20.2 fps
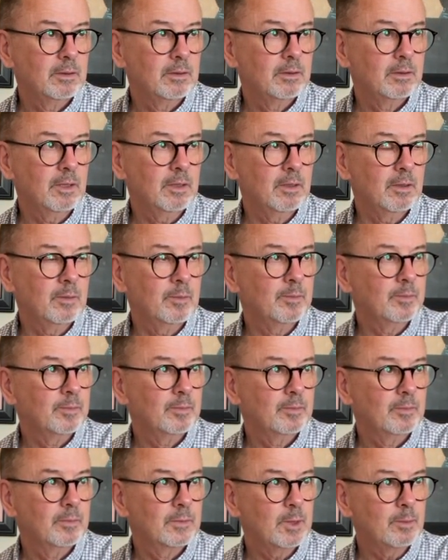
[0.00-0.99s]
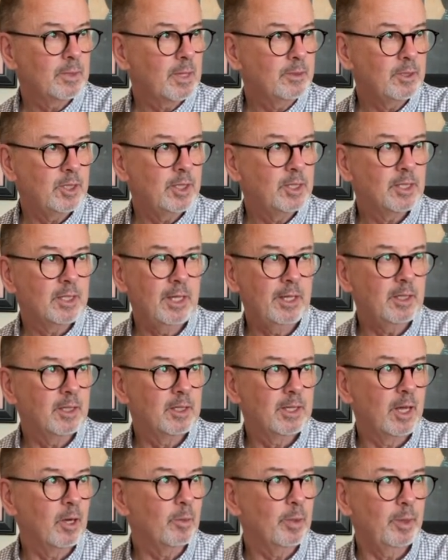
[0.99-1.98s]
Okay. Um, Sometimes you just need to
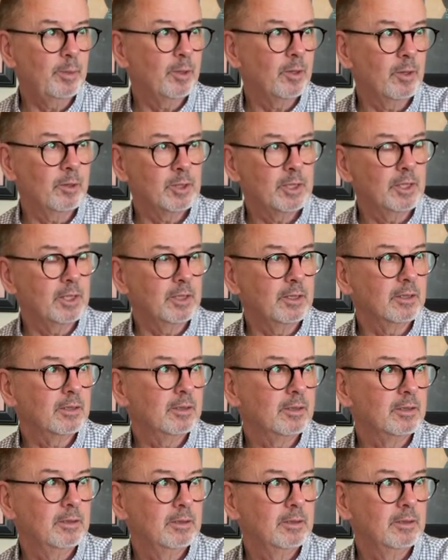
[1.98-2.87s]
tell people those things.